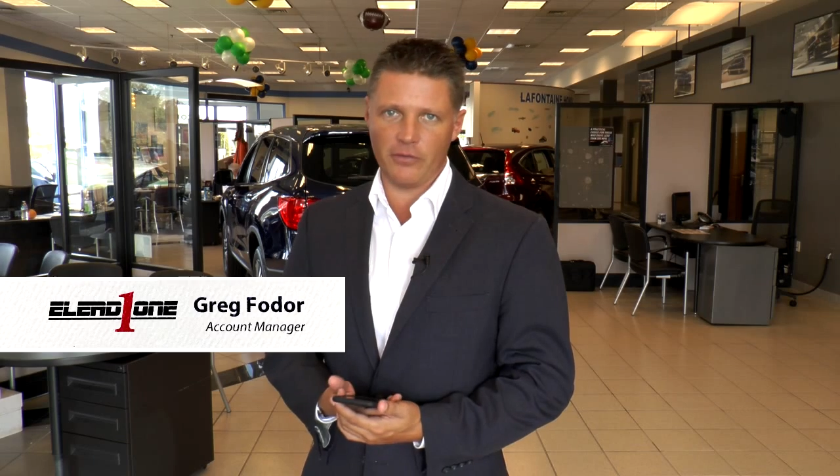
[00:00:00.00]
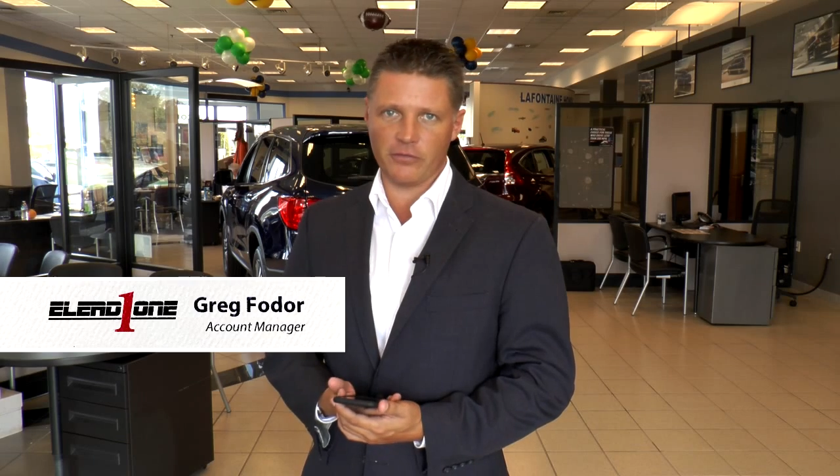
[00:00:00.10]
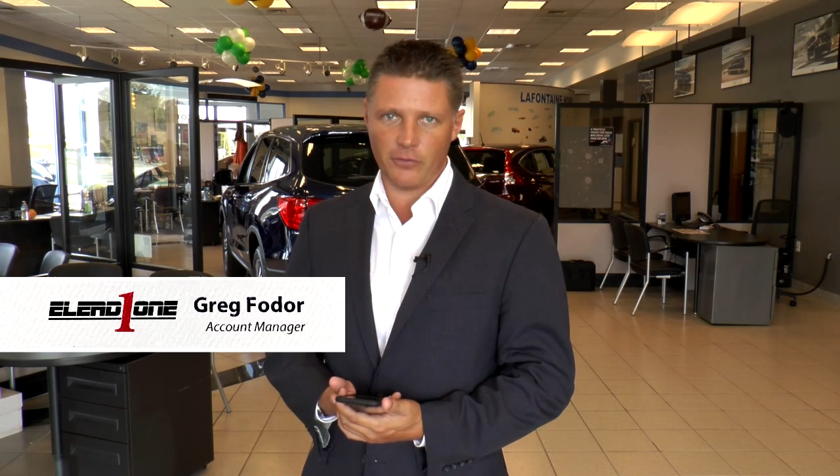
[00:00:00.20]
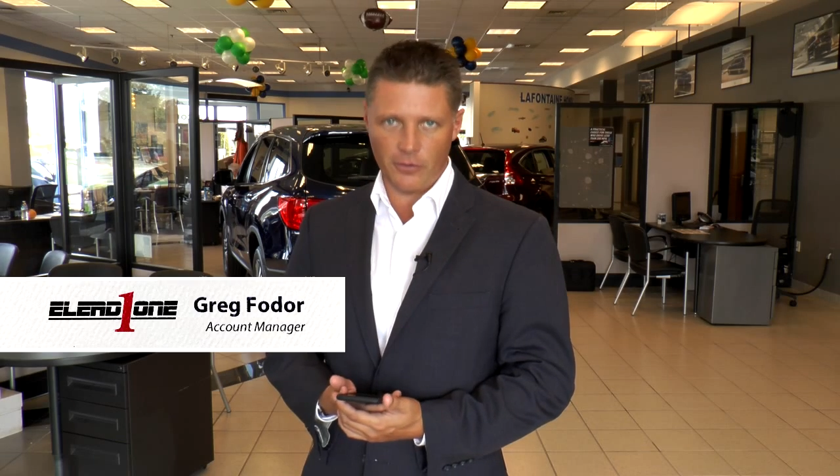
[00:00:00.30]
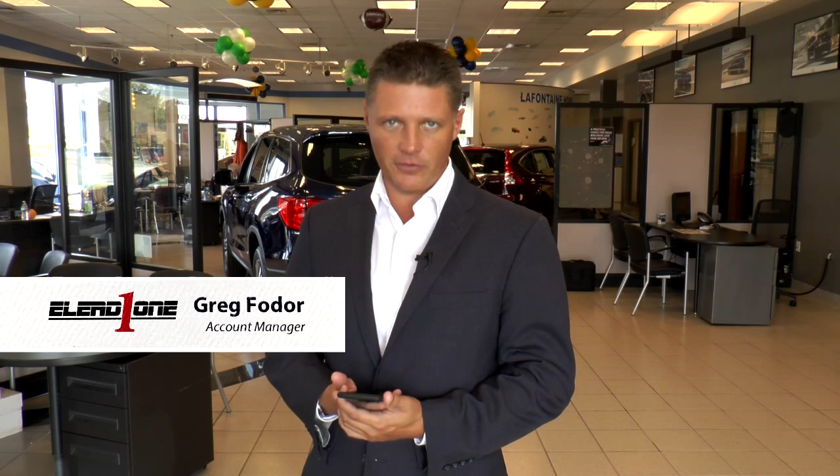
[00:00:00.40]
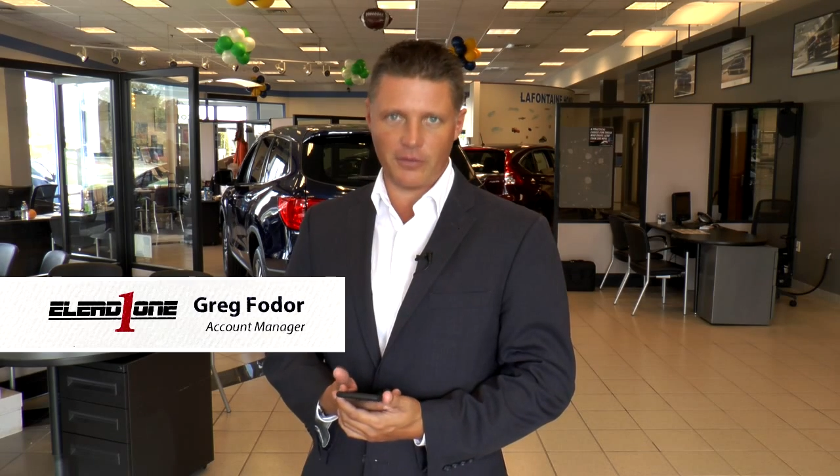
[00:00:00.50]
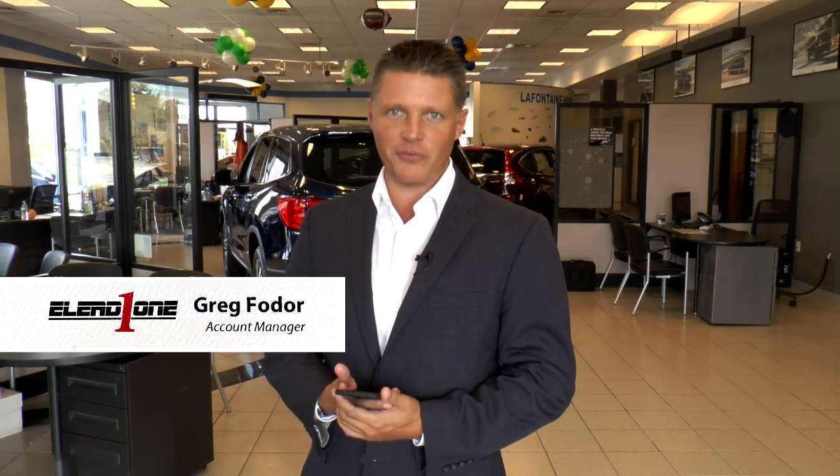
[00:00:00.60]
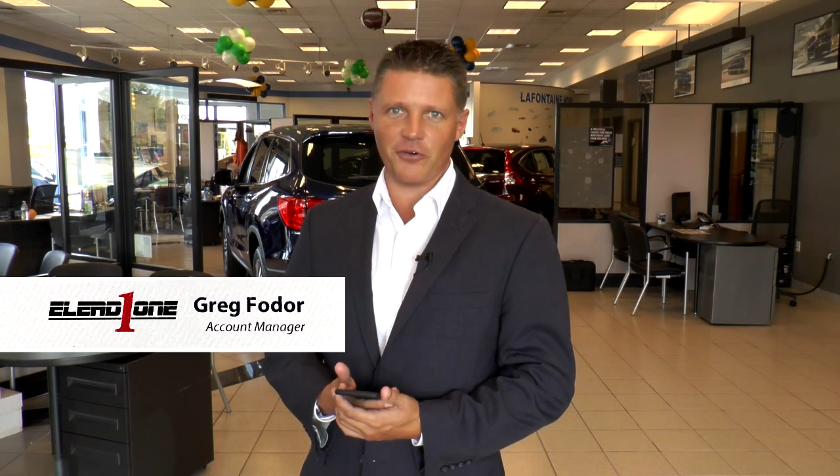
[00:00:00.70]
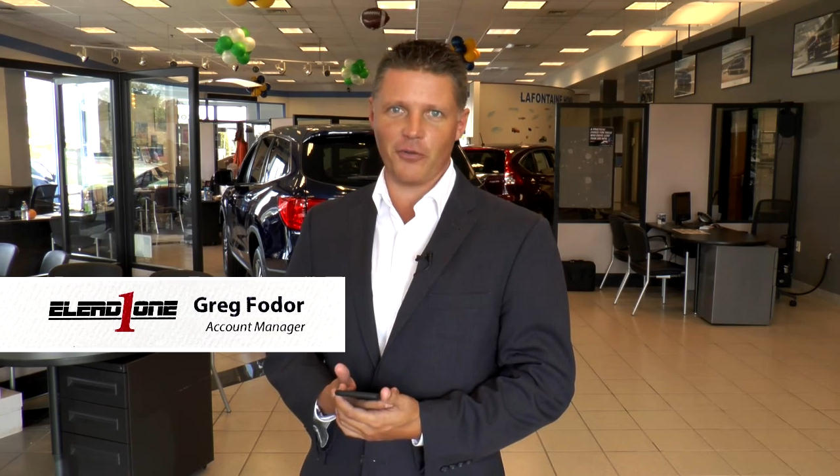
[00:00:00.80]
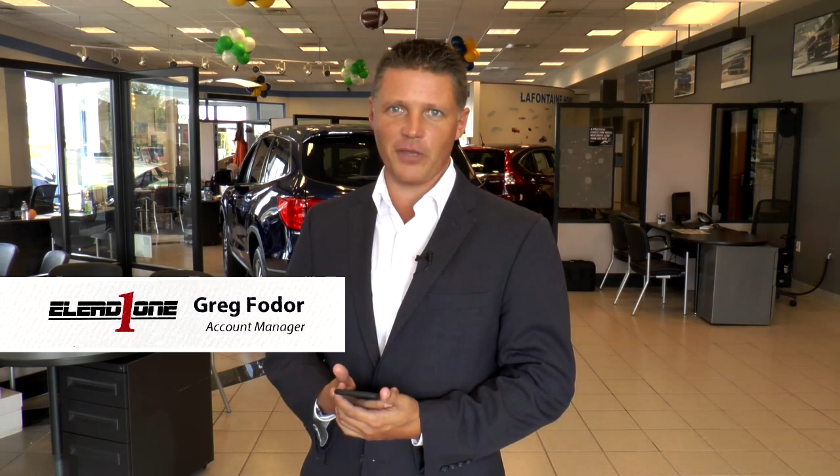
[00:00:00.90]
the stores. I'm
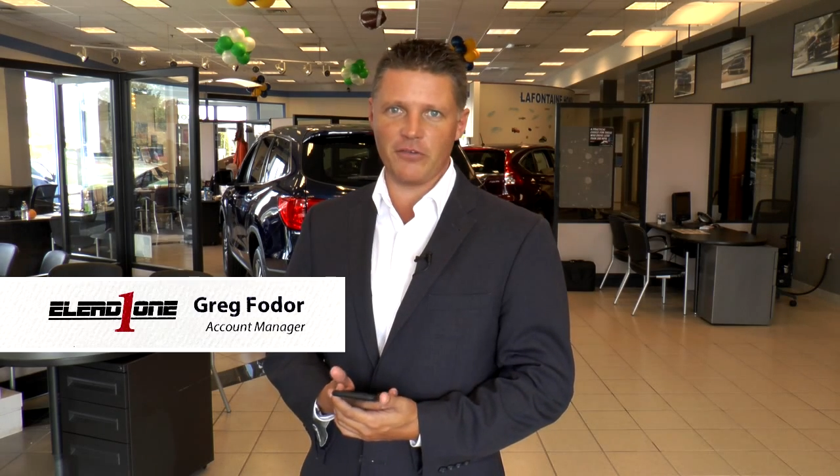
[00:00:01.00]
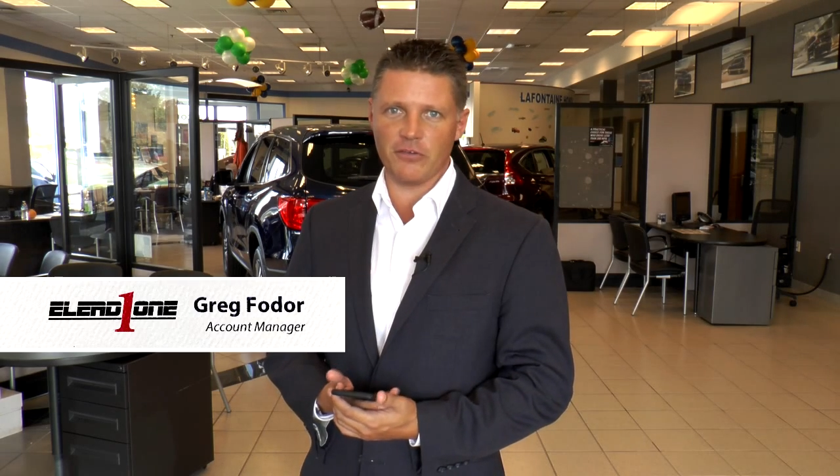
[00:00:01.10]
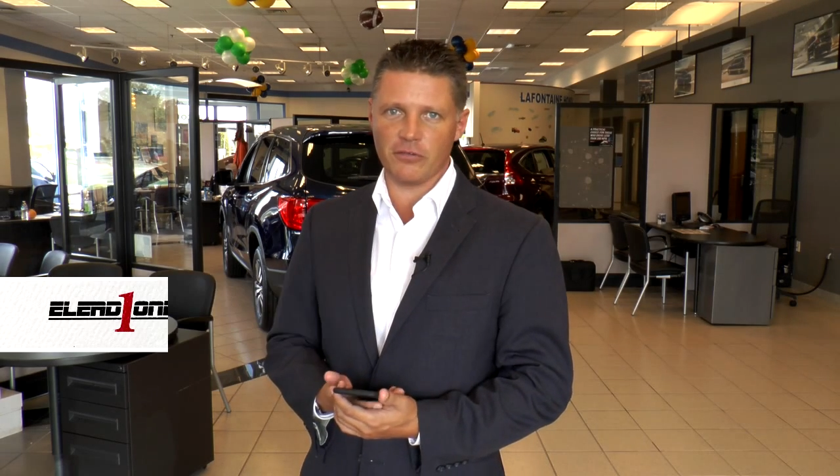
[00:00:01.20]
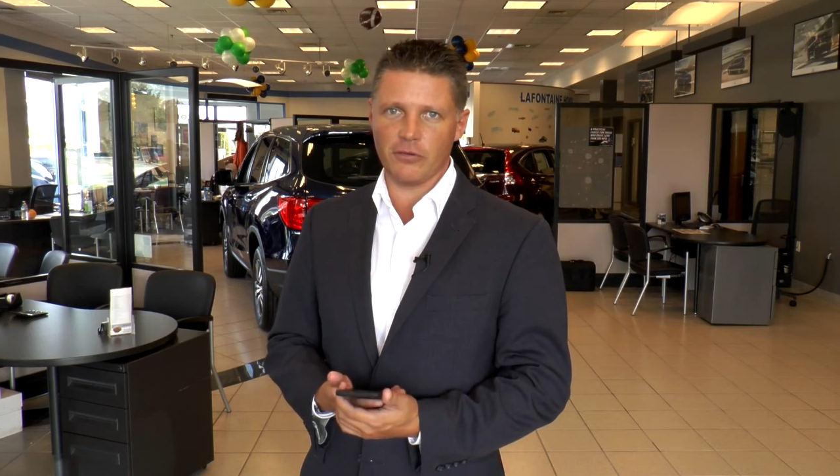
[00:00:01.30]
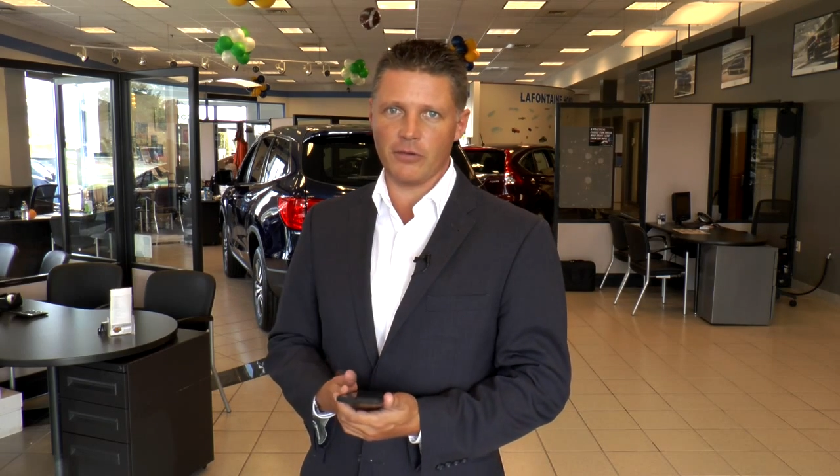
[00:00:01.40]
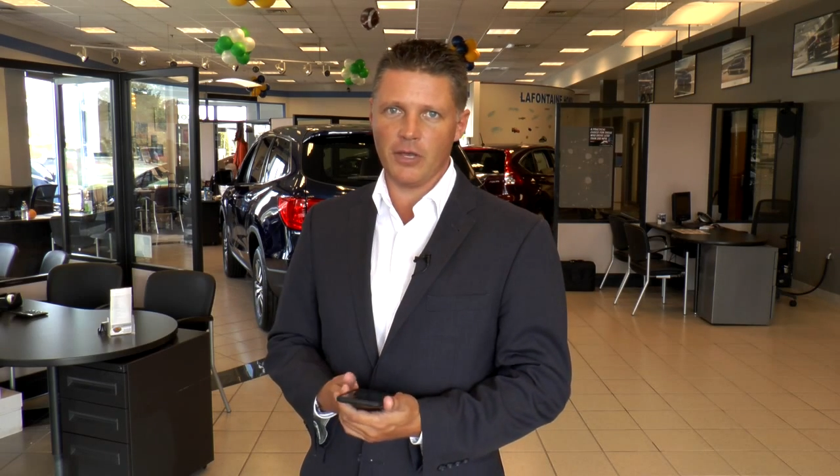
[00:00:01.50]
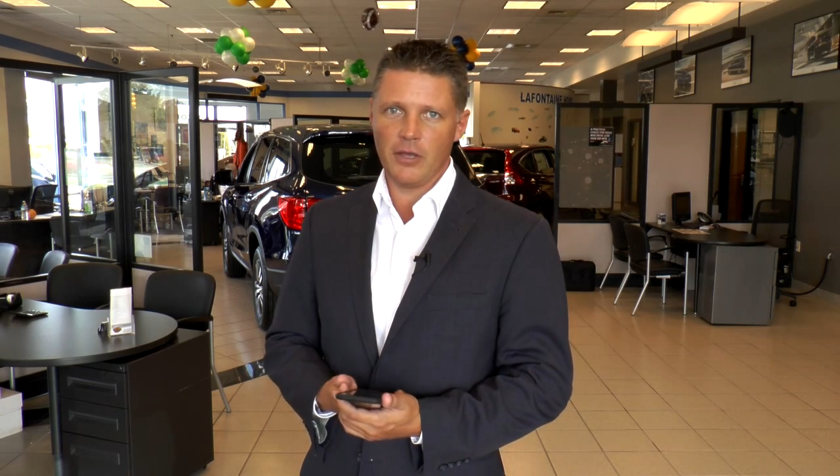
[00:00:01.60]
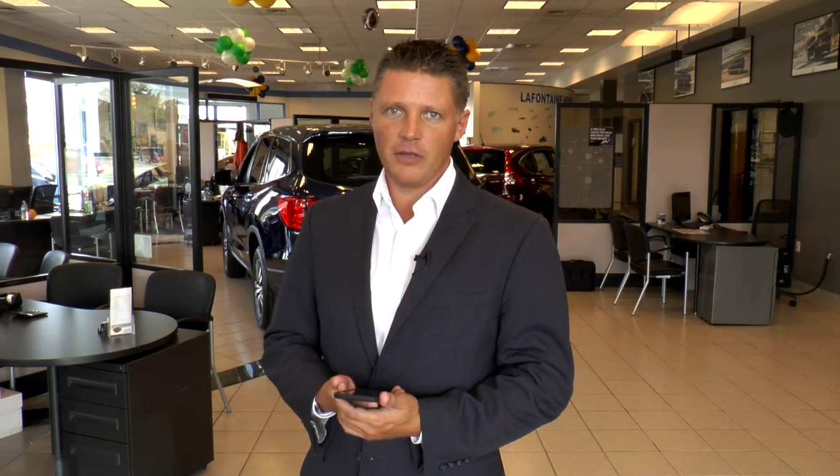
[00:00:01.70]
sure I'll meet you soon.